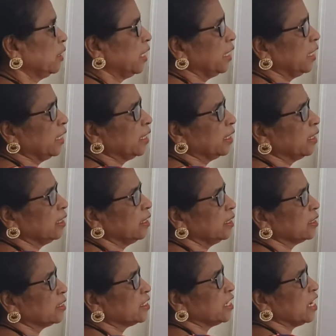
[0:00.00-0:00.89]
here
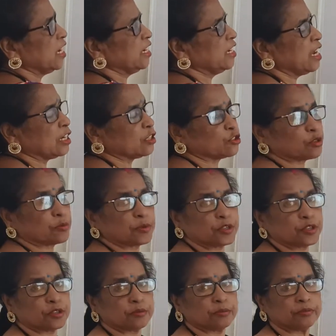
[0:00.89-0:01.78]
chain
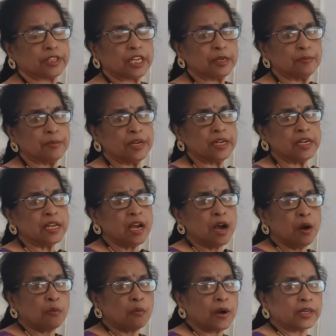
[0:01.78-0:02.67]
isomerism, that means
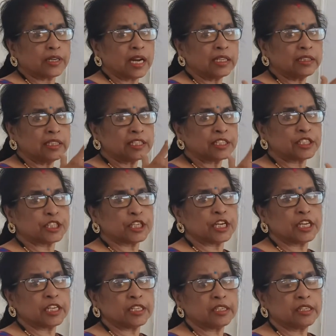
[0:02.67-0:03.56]
what are the
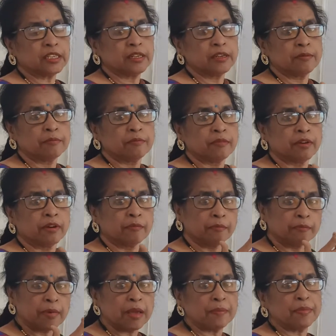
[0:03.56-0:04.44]
chain
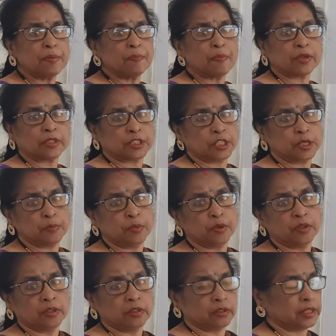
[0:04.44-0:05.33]
may be
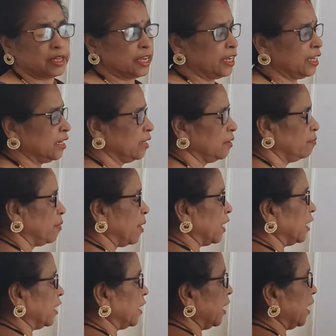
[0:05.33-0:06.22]
possible in
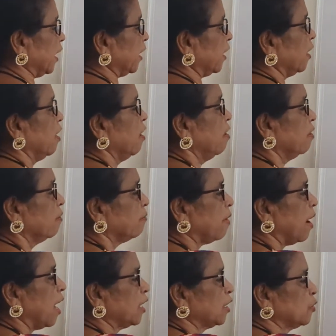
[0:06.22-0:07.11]
pentene.
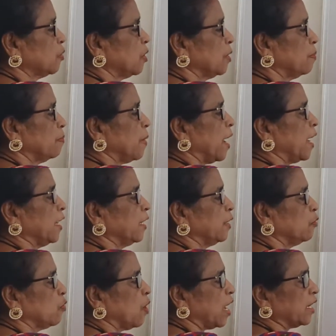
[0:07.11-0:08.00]
First one,
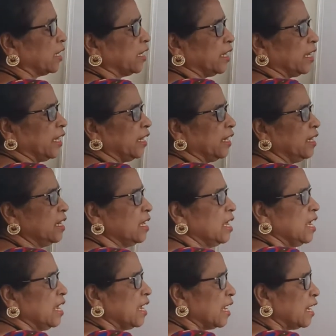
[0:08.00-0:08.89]
pent 1
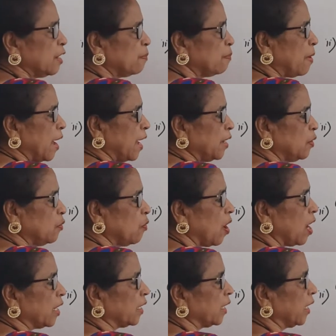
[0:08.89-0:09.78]
in. In pent
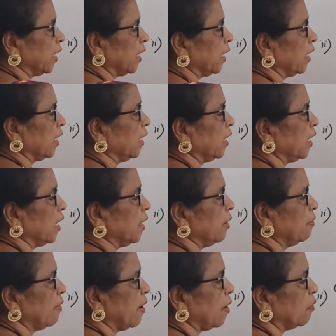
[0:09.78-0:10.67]
1 in,
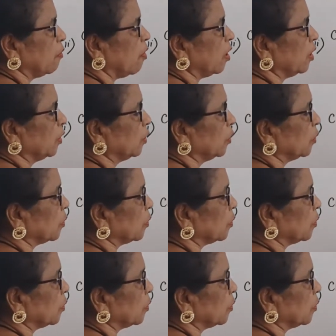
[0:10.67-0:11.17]
if I want to